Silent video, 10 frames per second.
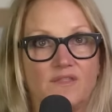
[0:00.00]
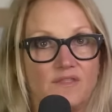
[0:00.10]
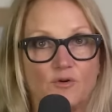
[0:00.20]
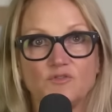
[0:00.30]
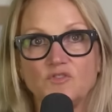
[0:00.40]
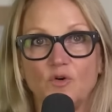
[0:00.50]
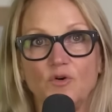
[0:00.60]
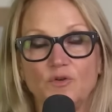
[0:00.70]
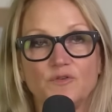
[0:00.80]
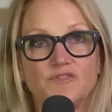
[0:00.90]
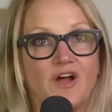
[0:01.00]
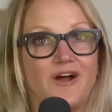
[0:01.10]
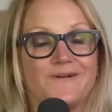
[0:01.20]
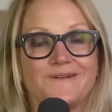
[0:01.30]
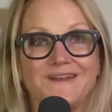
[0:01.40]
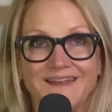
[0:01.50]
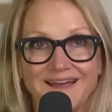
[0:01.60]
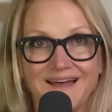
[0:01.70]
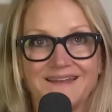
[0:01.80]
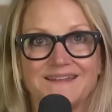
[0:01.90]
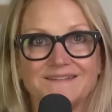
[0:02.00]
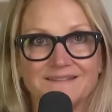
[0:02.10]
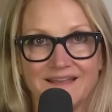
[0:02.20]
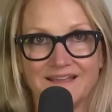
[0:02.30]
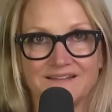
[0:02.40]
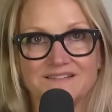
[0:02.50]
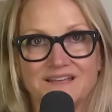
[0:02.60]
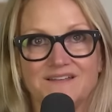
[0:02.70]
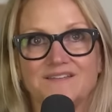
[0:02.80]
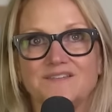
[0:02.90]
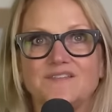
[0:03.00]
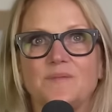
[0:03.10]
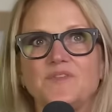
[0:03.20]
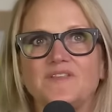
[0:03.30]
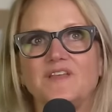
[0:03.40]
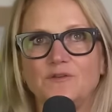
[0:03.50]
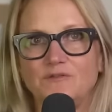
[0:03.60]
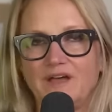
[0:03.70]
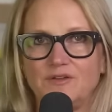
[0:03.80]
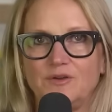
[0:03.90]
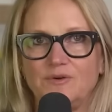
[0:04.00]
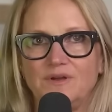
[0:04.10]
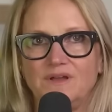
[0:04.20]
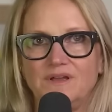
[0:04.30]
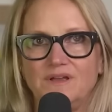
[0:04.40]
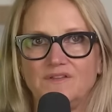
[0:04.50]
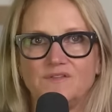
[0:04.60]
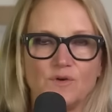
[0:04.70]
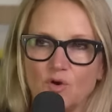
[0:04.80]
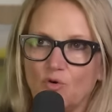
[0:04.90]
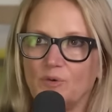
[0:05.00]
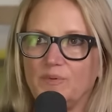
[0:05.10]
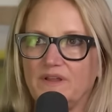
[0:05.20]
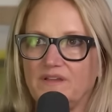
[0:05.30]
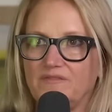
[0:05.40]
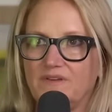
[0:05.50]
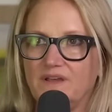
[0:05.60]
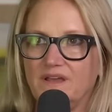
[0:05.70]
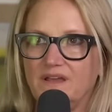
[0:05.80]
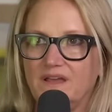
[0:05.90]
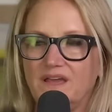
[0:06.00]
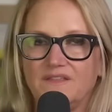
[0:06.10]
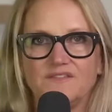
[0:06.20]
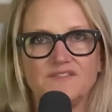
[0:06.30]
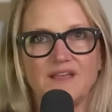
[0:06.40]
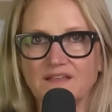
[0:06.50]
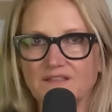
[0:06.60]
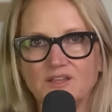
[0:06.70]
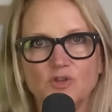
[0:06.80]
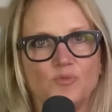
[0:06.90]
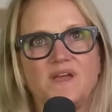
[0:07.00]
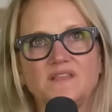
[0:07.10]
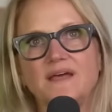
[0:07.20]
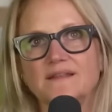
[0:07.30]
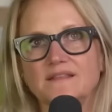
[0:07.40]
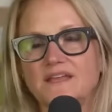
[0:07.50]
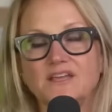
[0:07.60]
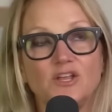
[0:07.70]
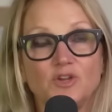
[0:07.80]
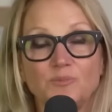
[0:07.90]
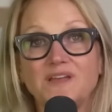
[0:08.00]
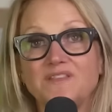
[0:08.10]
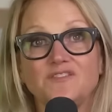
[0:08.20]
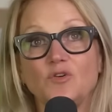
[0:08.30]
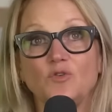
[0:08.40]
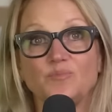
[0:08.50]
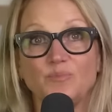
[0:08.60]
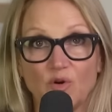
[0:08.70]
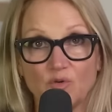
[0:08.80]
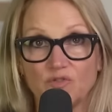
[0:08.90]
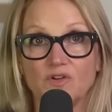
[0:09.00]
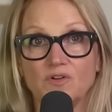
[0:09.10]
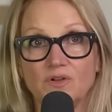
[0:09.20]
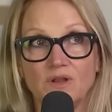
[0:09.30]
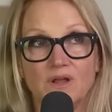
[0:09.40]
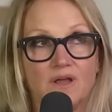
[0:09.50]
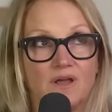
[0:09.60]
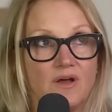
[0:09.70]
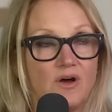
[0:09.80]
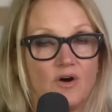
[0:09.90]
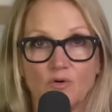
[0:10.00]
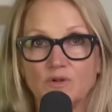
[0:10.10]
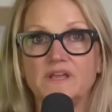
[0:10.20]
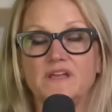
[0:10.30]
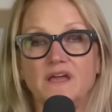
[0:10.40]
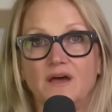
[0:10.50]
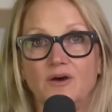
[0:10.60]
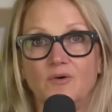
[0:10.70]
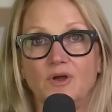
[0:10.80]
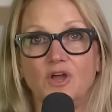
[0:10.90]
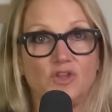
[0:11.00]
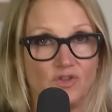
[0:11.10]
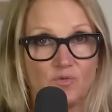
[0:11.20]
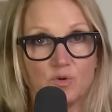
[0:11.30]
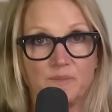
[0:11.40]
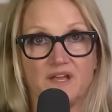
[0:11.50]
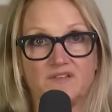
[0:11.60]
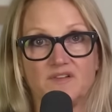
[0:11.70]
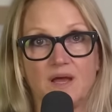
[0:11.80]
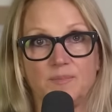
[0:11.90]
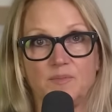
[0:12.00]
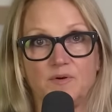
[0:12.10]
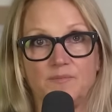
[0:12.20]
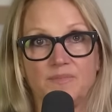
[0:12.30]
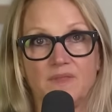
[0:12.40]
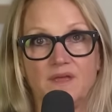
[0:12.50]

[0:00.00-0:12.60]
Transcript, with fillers: Those goals are not linked to something that you value, to a core belief. And the second that you make that link and you make these goals personal, holy cow, you will be unstoppable.